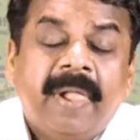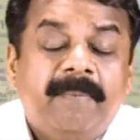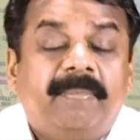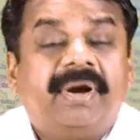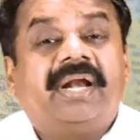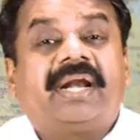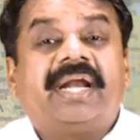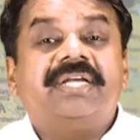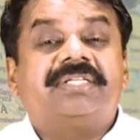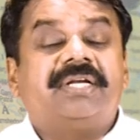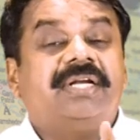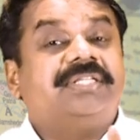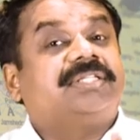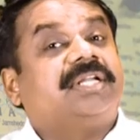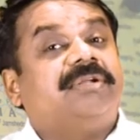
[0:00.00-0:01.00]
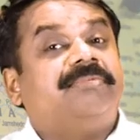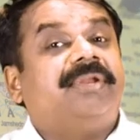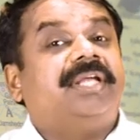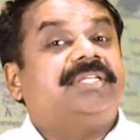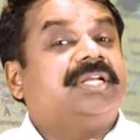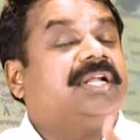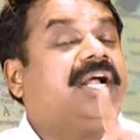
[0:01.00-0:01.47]
But racial
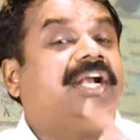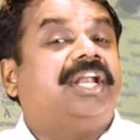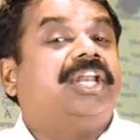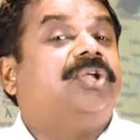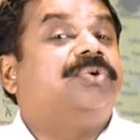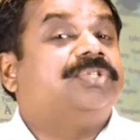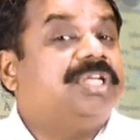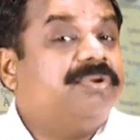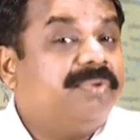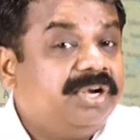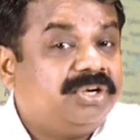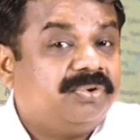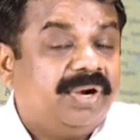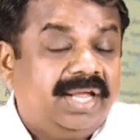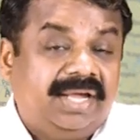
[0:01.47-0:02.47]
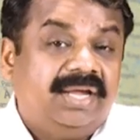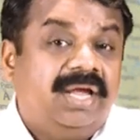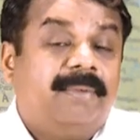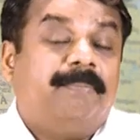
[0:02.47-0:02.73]
discrimination continues even today.